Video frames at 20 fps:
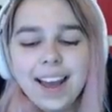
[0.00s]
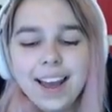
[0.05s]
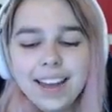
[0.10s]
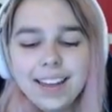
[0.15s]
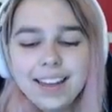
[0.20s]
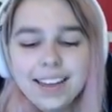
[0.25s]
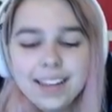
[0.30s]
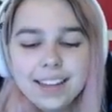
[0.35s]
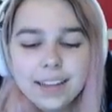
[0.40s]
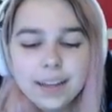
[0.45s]

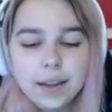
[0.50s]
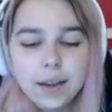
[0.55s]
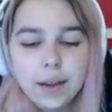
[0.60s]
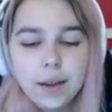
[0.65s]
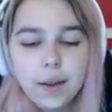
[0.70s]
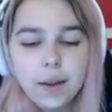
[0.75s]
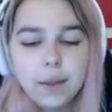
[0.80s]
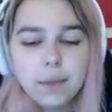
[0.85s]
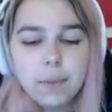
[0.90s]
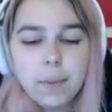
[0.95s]
banana.
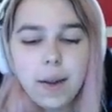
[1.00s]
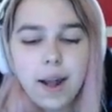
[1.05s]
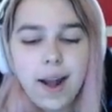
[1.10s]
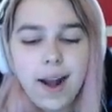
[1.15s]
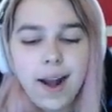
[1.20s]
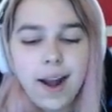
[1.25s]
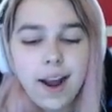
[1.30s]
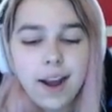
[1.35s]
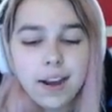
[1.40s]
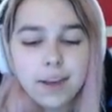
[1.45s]

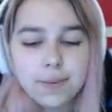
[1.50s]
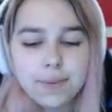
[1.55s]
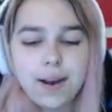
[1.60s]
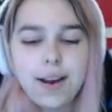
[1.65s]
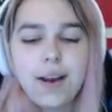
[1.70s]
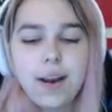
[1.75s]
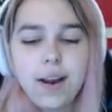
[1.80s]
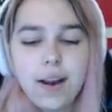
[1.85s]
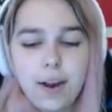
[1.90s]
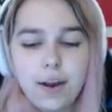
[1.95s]

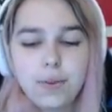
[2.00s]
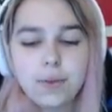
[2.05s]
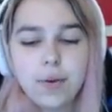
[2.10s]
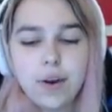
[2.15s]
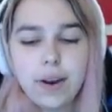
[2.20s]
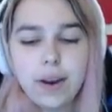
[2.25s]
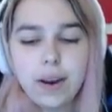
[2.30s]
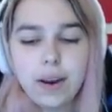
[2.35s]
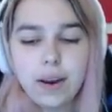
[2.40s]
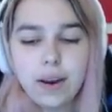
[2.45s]
SpongeBob
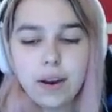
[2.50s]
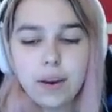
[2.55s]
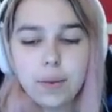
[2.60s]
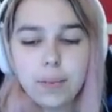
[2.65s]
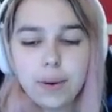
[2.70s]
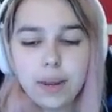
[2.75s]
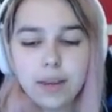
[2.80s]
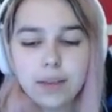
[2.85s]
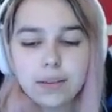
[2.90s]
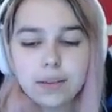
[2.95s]

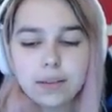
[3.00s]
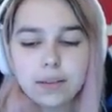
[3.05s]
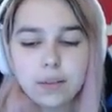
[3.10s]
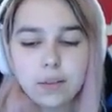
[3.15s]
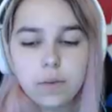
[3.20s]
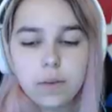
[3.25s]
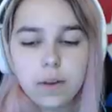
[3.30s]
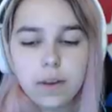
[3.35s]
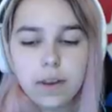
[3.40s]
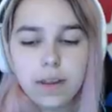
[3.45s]
SquarePants.
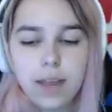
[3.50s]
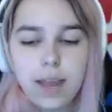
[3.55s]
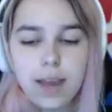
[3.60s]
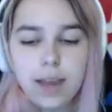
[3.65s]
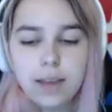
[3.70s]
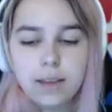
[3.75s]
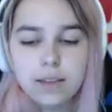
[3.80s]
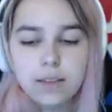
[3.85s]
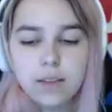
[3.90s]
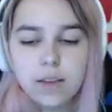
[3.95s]
Yeah,
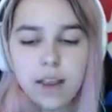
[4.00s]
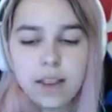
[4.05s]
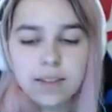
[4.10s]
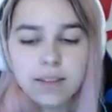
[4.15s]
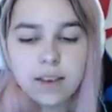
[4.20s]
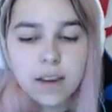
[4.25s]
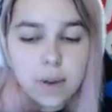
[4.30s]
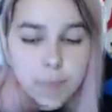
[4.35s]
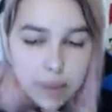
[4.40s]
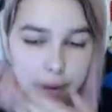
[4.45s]
it's
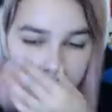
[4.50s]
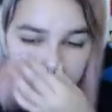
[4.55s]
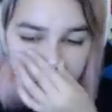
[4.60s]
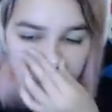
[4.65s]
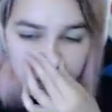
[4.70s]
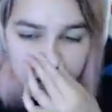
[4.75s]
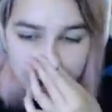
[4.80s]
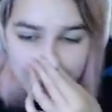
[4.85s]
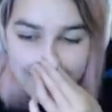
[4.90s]
it's gonna be great.